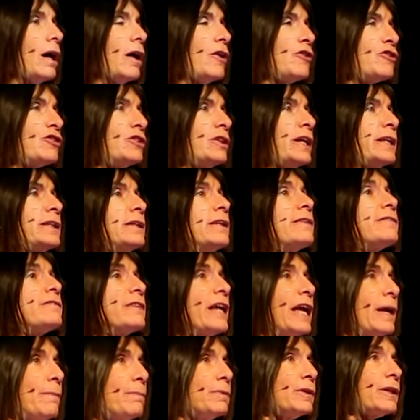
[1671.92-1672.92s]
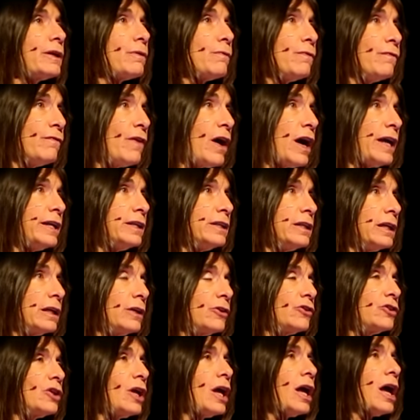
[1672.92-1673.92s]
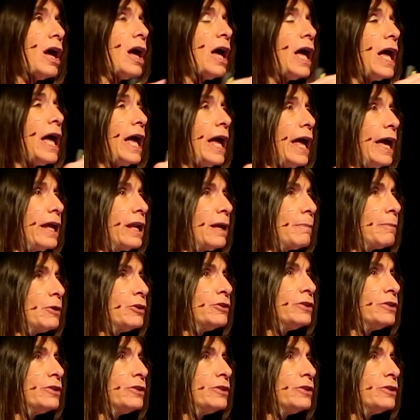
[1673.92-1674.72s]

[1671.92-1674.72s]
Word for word: a selected sampling of findings, and I'm